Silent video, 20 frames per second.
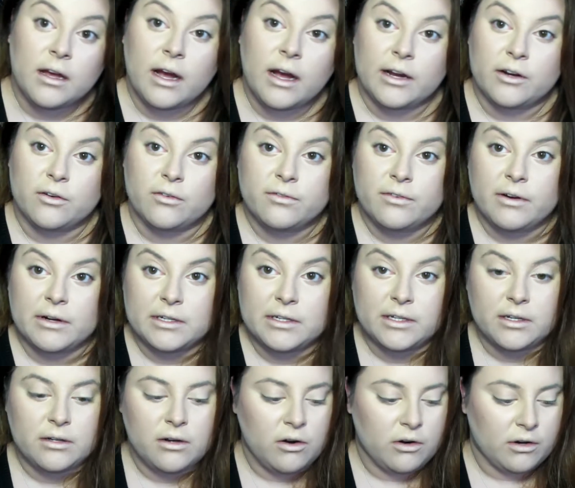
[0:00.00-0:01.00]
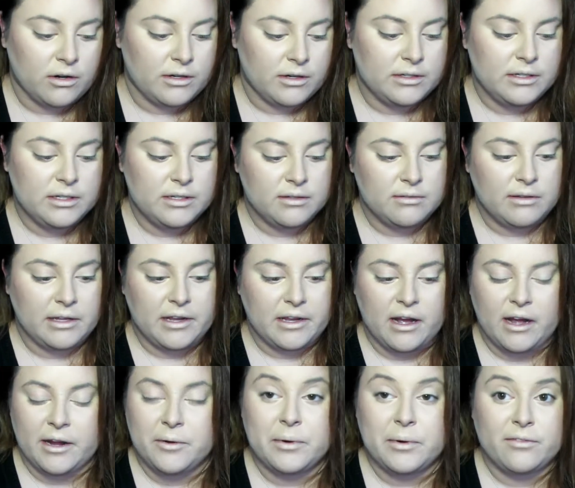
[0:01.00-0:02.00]
I don't find it hard. Like,
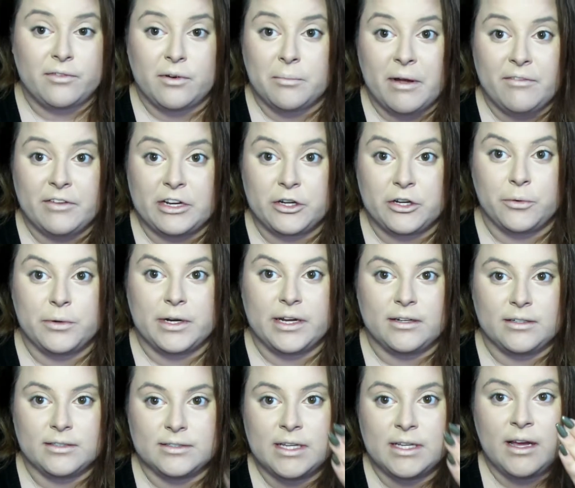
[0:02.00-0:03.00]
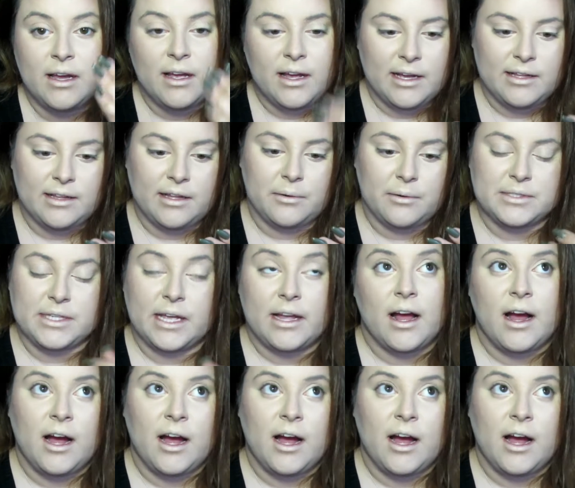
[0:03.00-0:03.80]
I went from having no nails and then I was like,